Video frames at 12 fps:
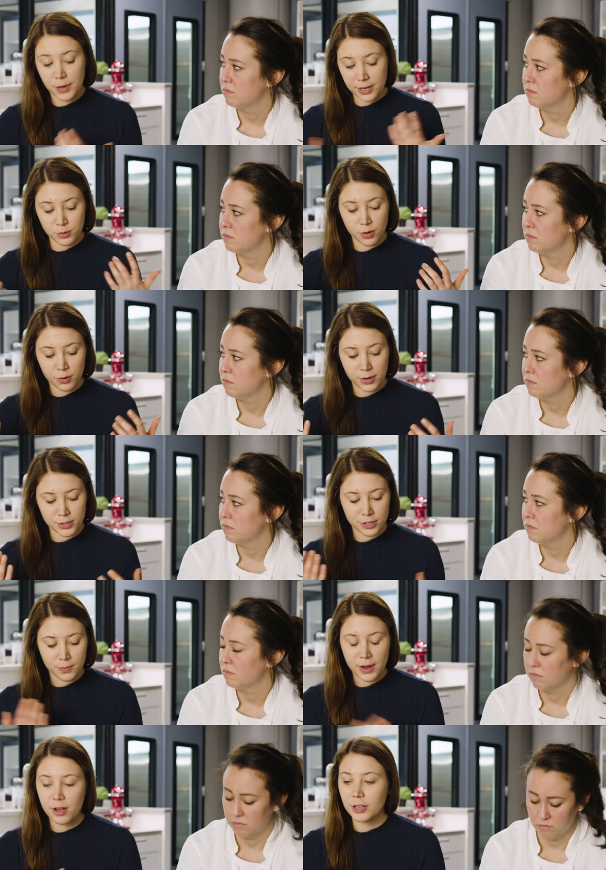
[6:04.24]
Speaker 1: Back to our question
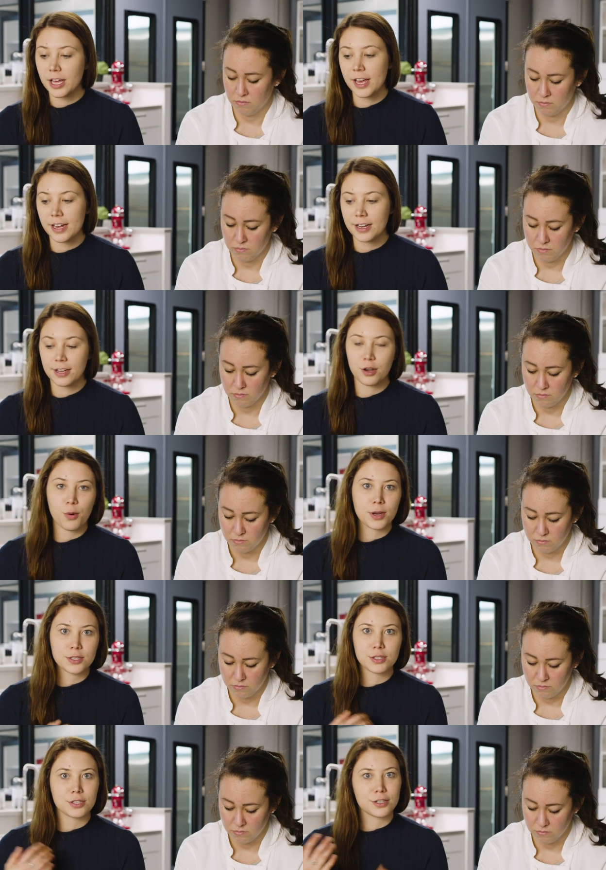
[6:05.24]
about like going
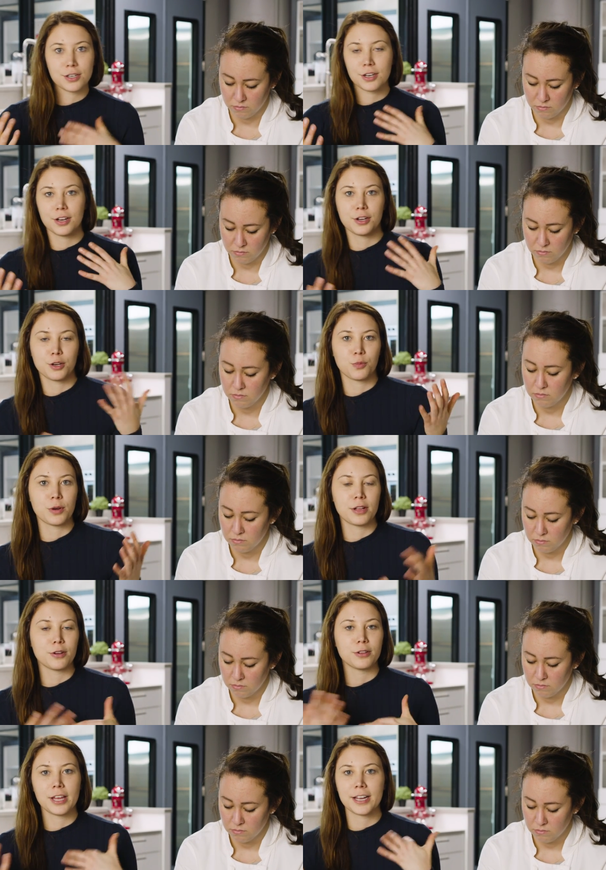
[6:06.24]
to a Goodwill or
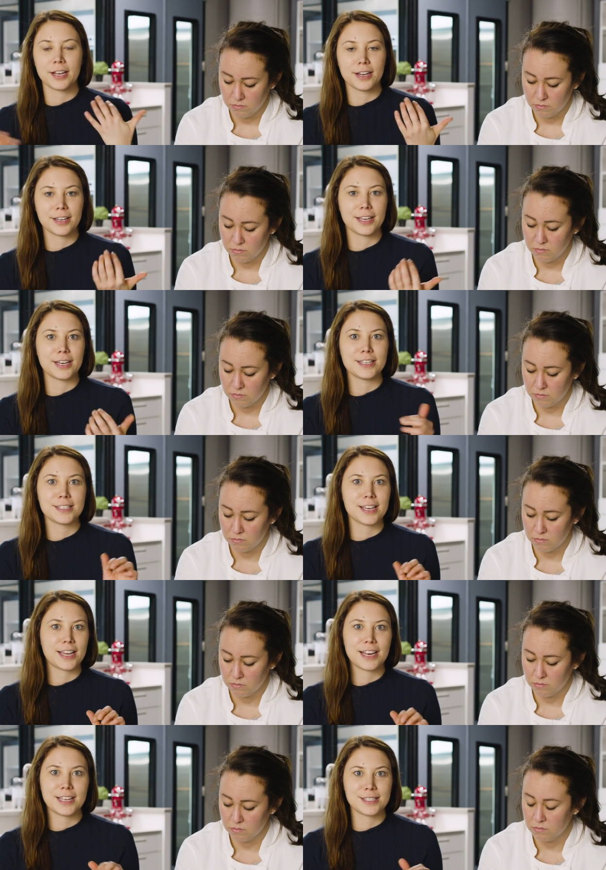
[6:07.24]
like getting
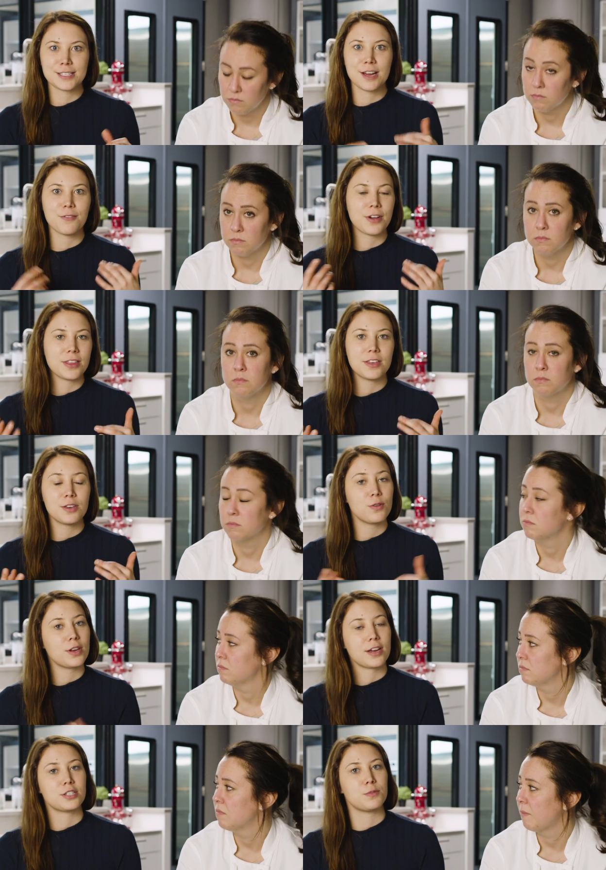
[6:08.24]
secondhand stuff. I think you can
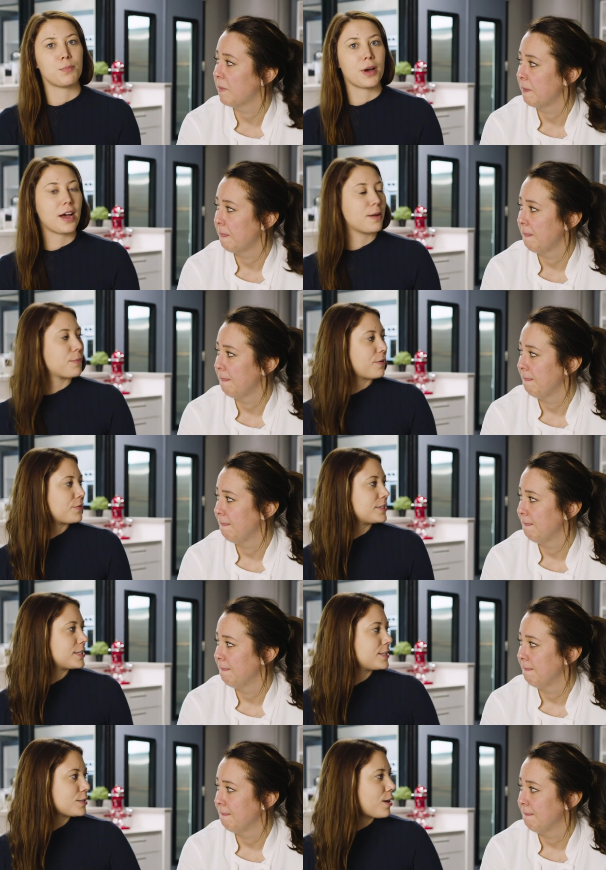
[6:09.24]
actually buy muffin
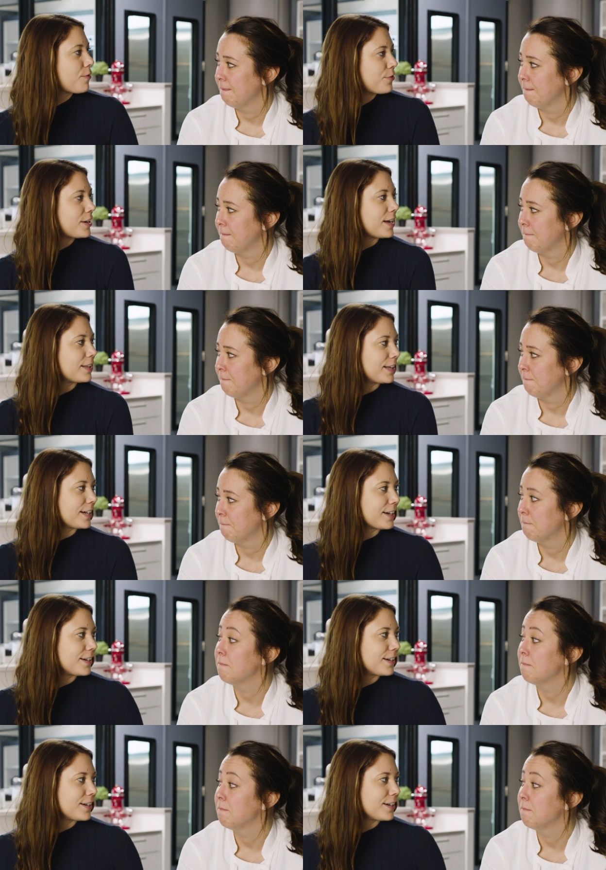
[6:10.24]
tins often at like